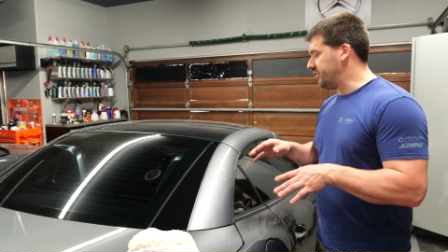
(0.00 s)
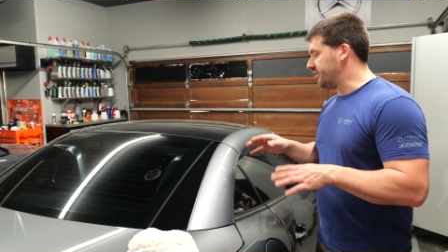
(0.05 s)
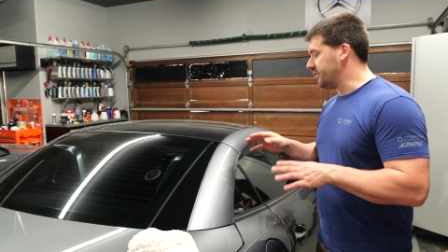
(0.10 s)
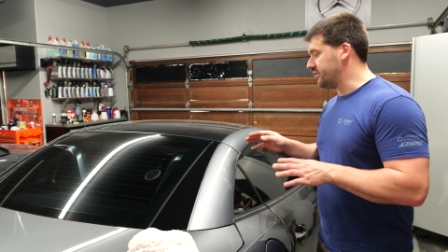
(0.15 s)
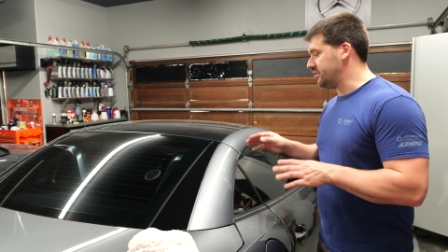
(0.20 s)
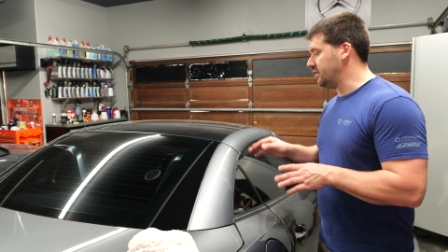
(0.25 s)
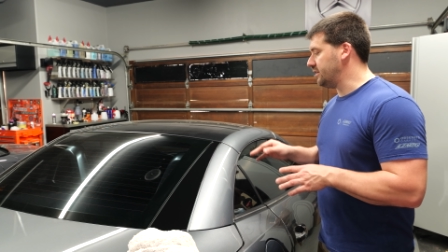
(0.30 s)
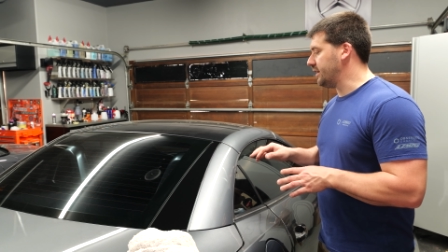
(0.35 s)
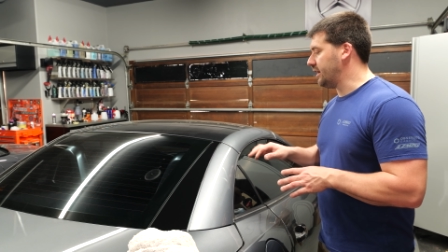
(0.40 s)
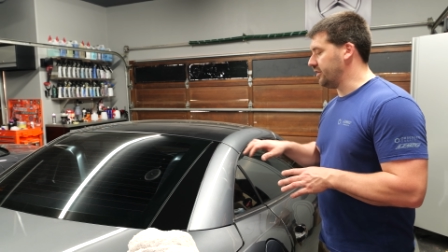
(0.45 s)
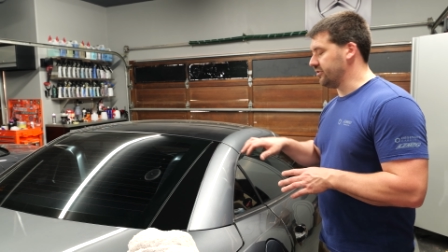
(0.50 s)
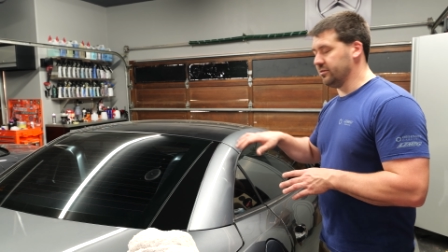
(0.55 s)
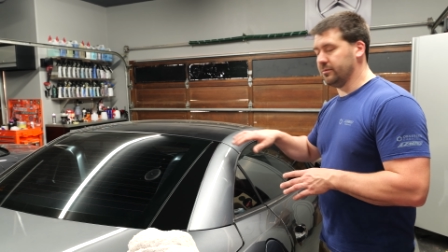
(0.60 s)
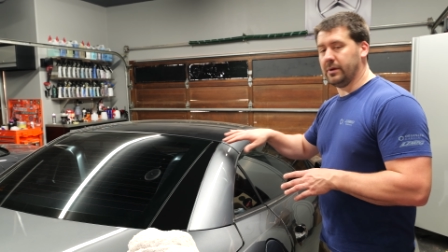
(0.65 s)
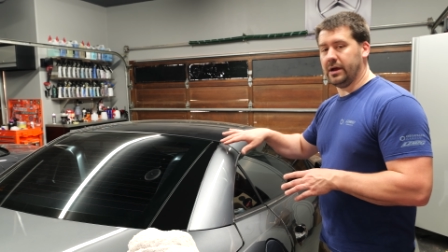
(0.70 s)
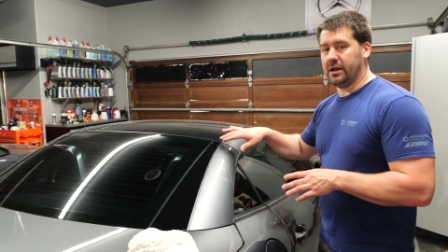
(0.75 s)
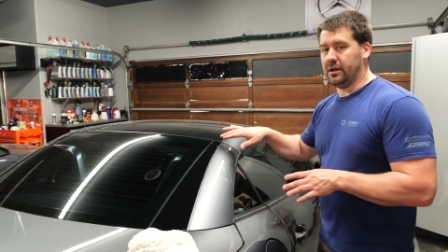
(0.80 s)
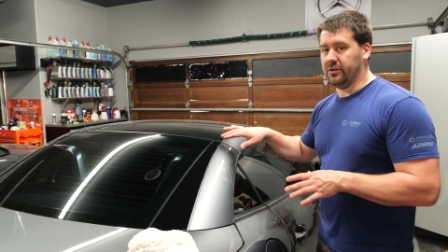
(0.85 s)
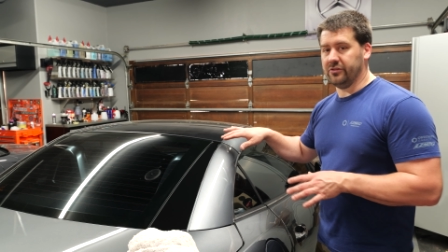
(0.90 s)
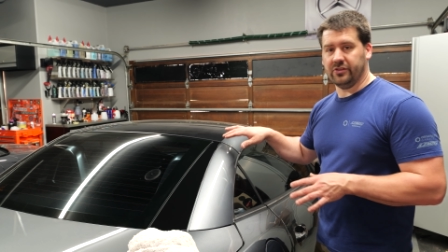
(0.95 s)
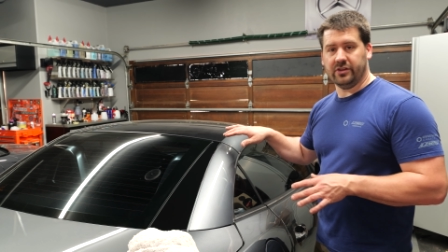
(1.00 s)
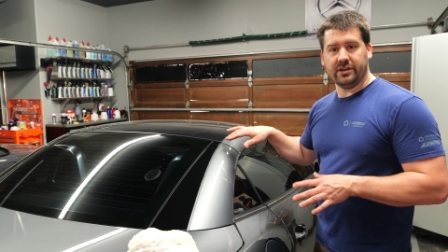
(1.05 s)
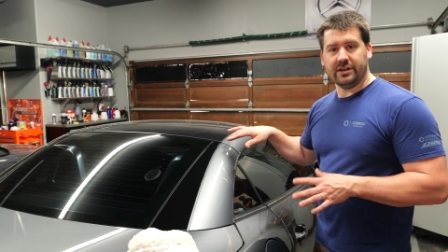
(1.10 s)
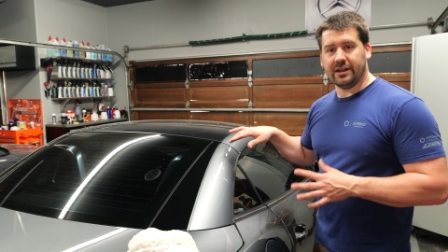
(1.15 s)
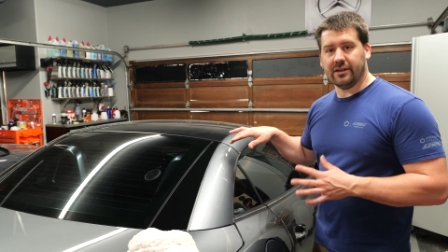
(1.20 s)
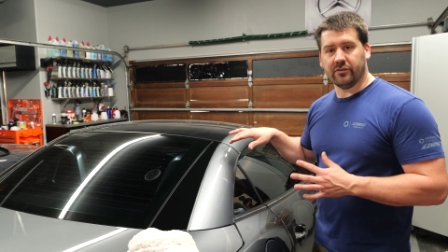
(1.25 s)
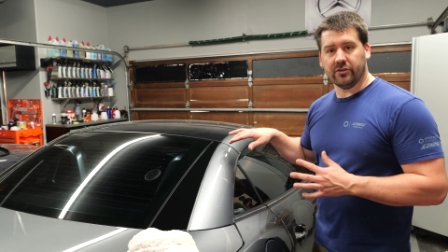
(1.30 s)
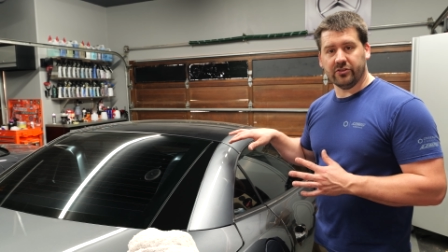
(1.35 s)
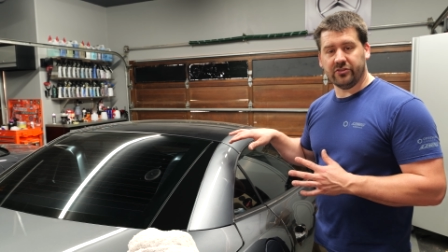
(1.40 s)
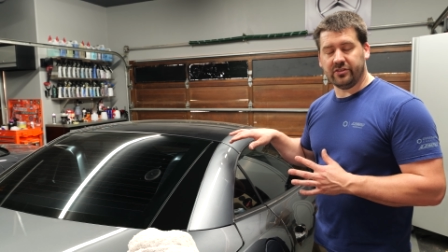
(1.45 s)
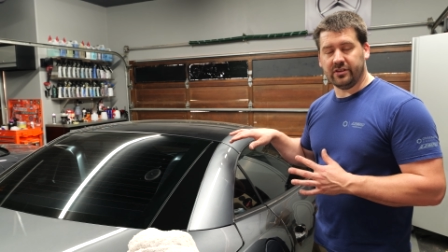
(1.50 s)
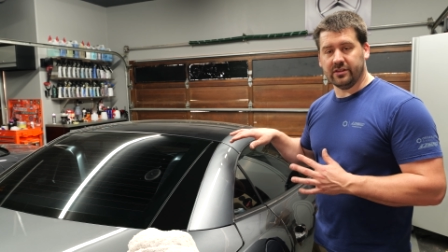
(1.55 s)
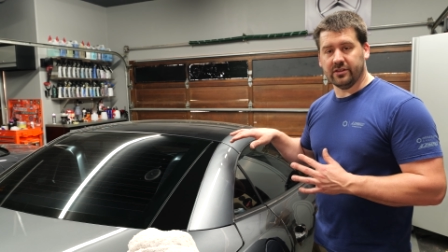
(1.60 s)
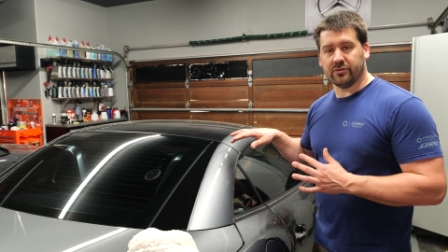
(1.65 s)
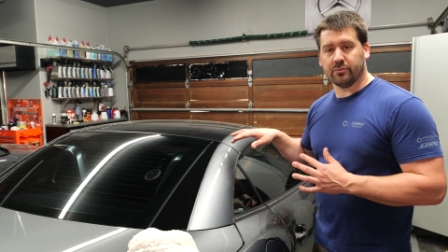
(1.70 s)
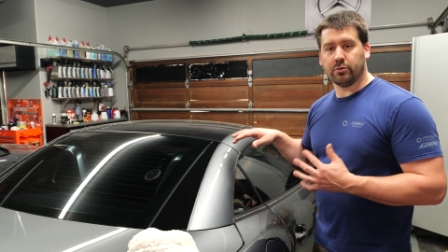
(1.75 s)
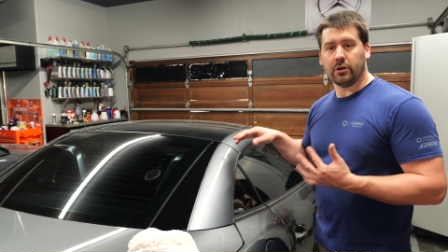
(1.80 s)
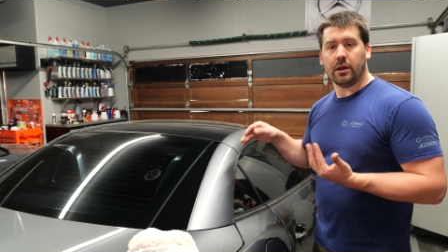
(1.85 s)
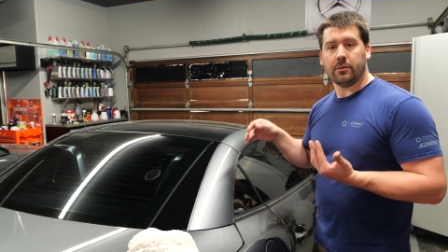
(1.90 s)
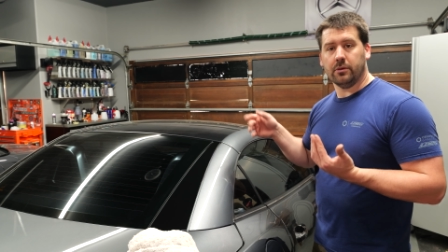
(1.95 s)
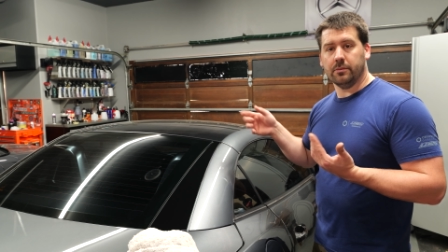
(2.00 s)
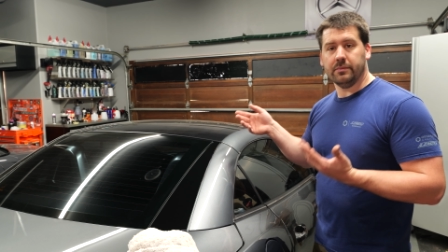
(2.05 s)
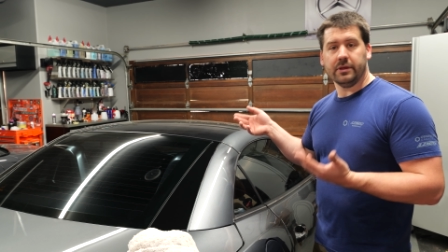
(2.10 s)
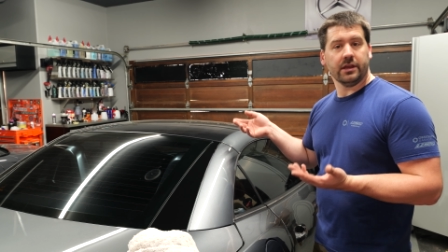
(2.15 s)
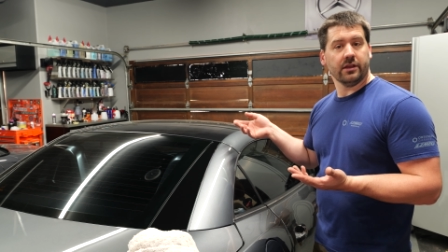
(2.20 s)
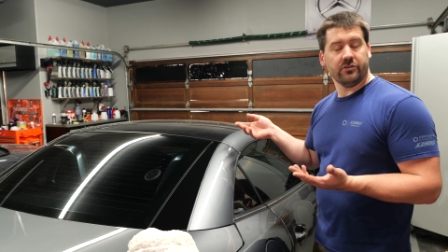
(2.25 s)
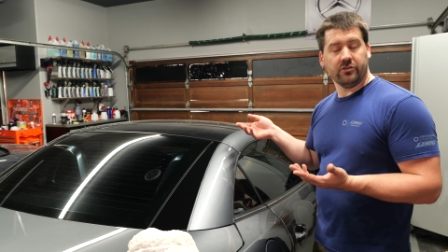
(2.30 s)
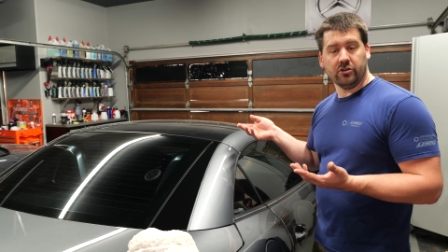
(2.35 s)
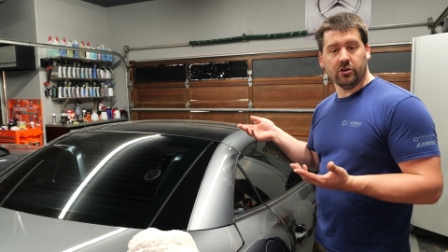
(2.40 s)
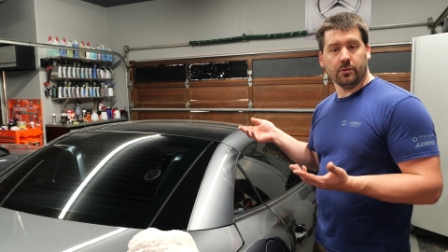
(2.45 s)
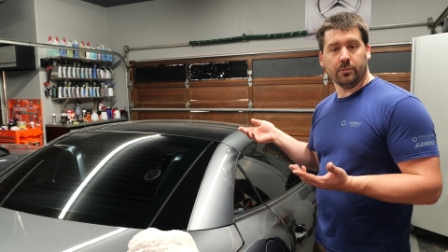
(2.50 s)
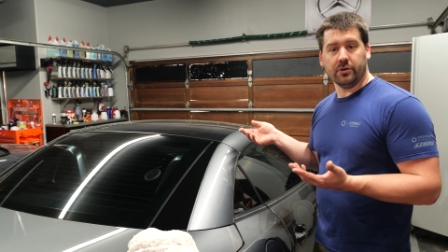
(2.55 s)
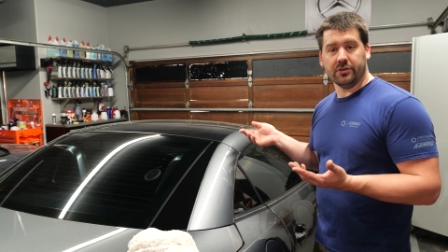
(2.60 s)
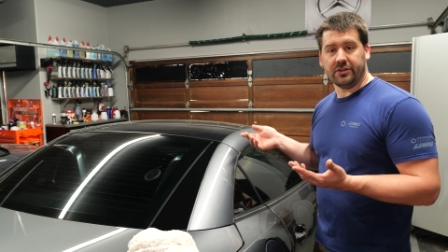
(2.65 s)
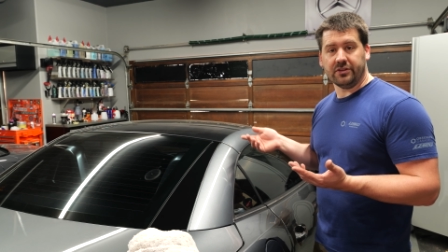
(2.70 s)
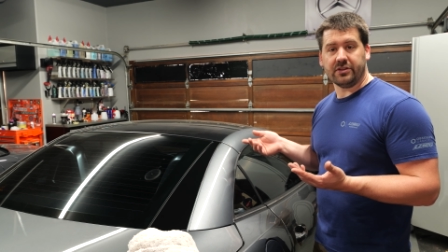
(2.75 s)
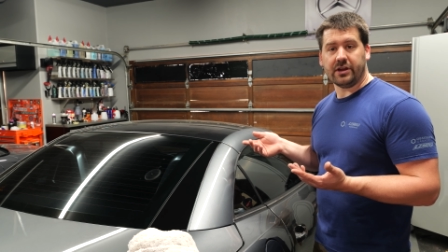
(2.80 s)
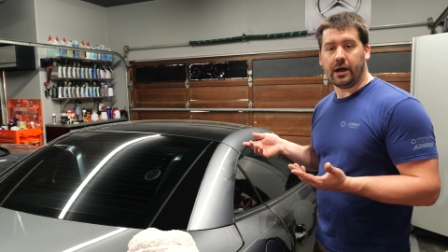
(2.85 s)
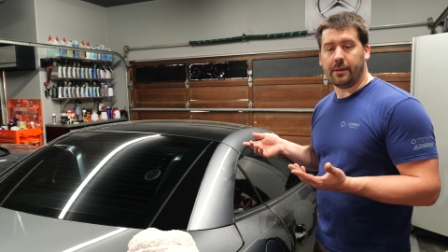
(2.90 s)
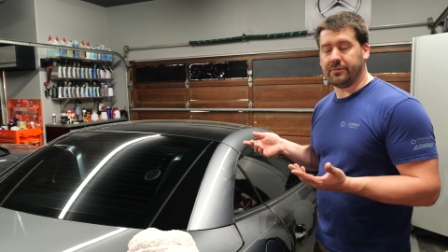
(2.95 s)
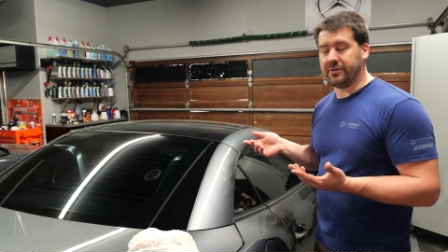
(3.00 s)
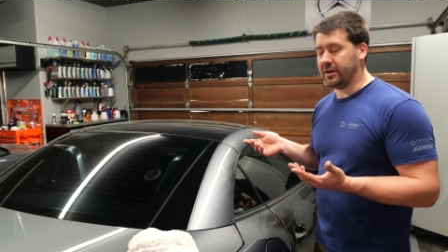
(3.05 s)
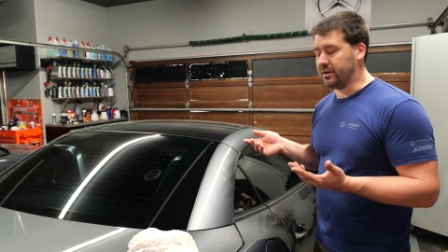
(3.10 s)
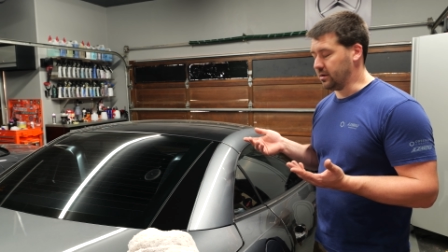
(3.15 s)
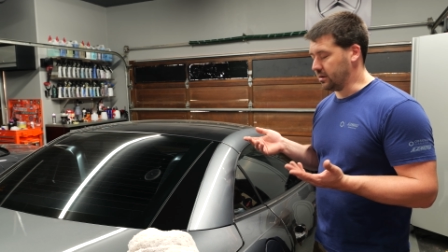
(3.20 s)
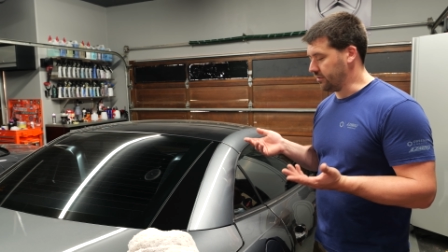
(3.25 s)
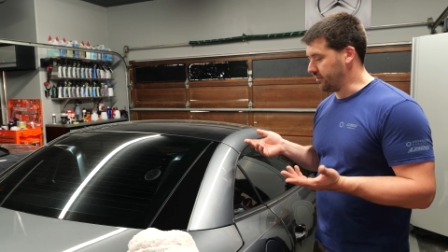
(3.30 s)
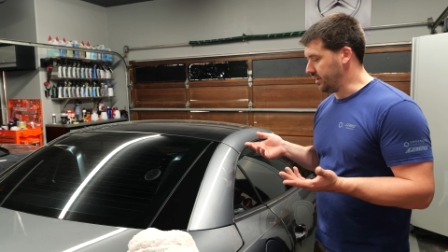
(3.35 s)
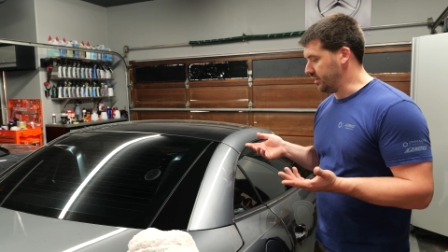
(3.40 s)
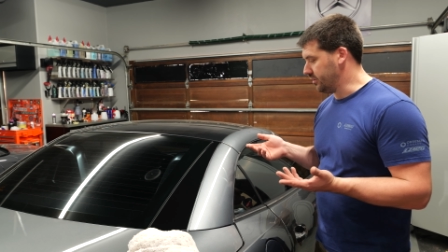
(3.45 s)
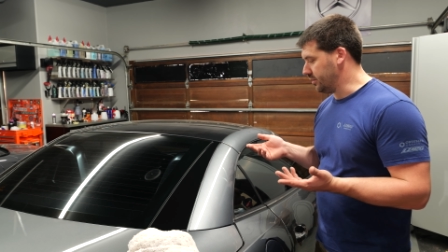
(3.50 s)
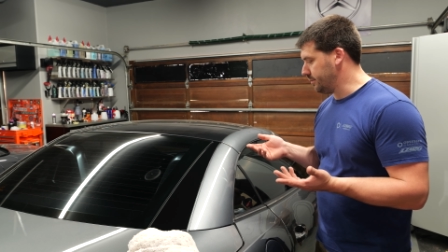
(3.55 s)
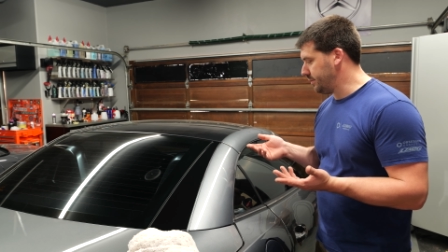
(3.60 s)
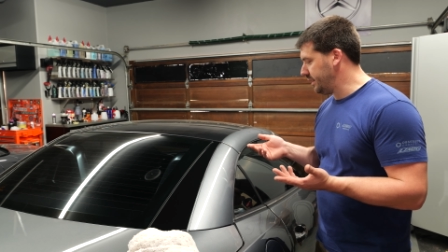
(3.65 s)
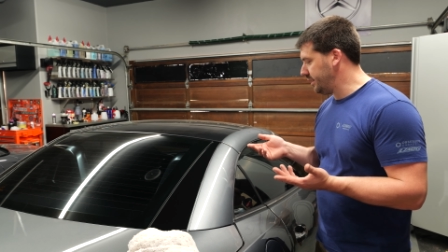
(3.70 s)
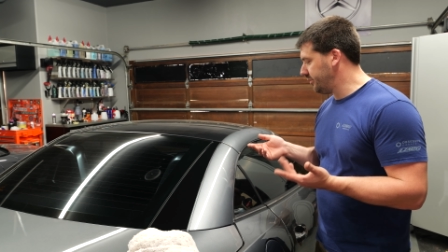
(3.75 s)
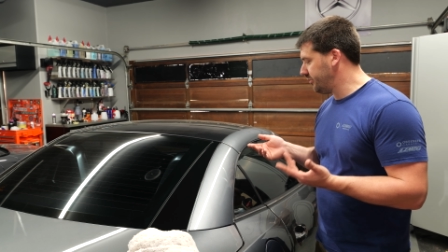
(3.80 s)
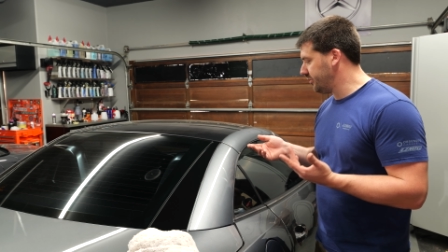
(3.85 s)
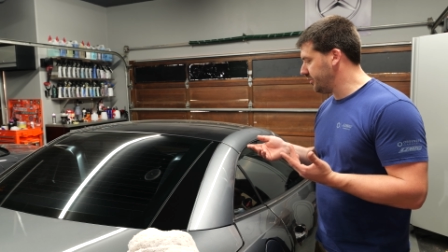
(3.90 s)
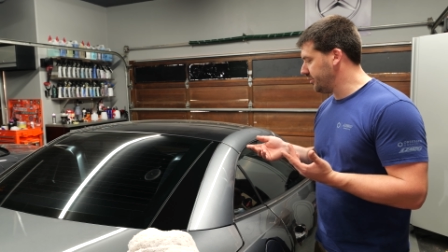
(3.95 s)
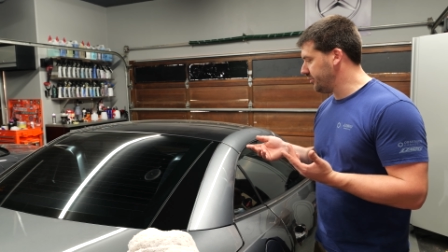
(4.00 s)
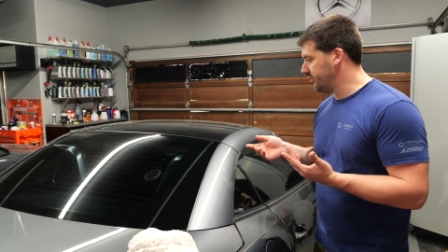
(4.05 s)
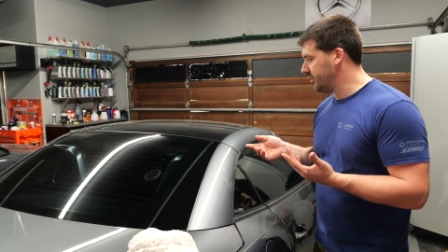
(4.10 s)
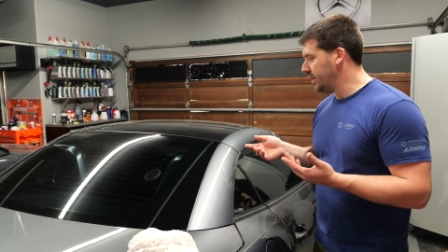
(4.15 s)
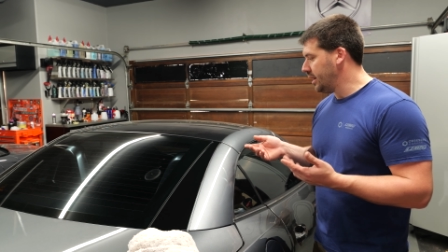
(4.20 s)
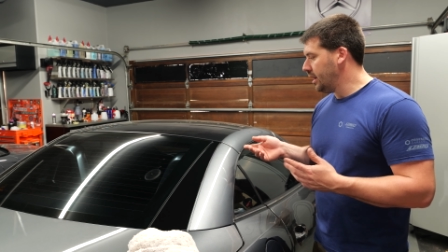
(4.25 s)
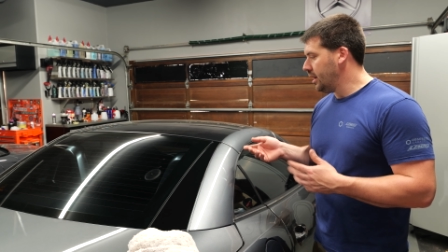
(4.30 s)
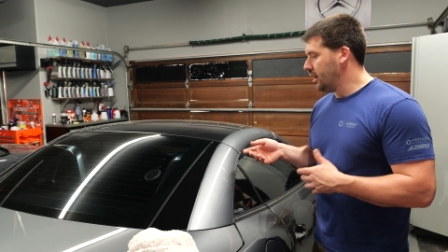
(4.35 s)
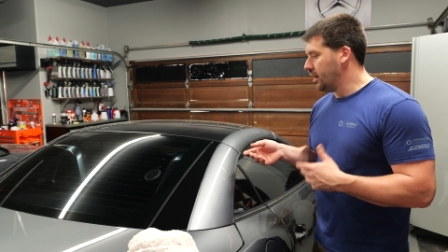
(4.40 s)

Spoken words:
60,000 miles and never see this problem because you don't put the top down on a regular basis.